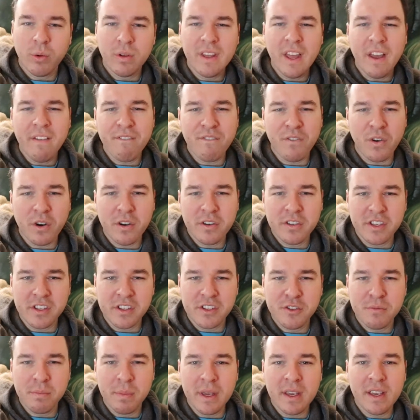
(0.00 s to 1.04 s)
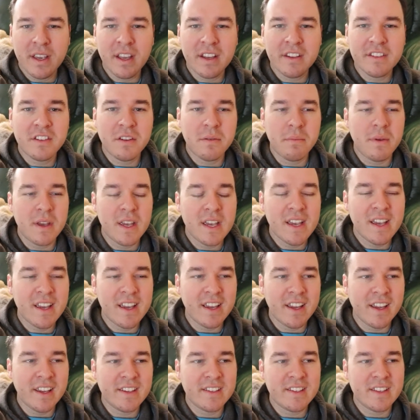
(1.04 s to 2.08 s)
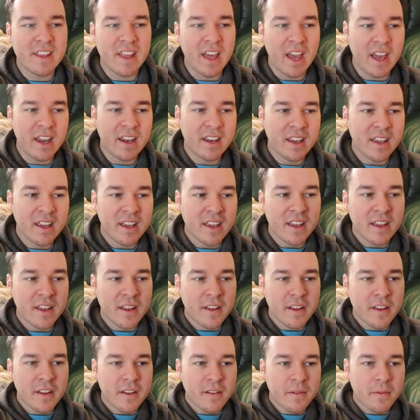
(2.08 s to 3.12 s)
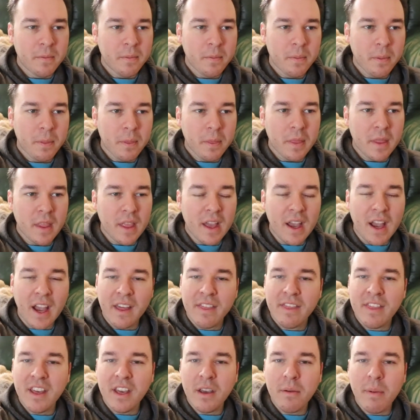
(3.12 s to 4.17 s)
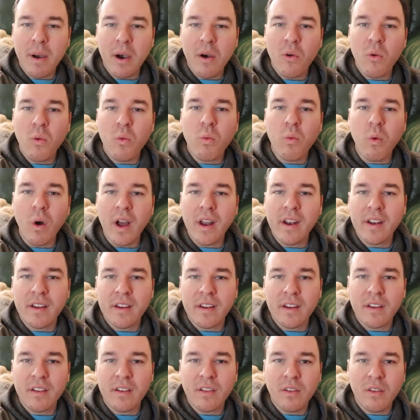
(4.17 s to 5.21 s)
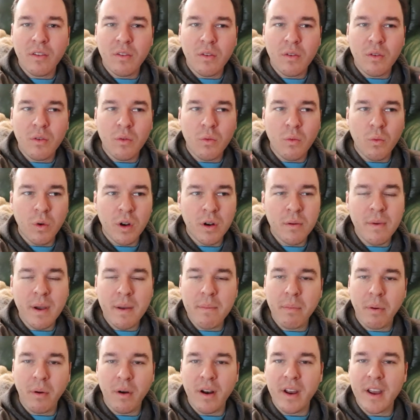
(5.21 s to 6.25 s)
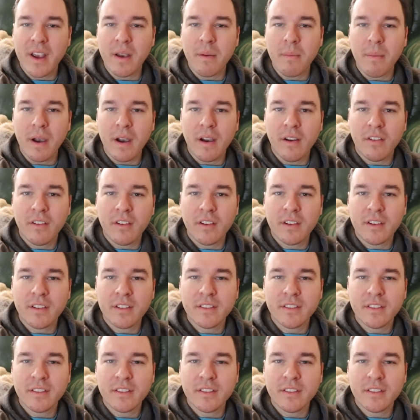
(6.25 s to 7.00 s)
what that verse is speaking to me is that I think about what what am I praying about?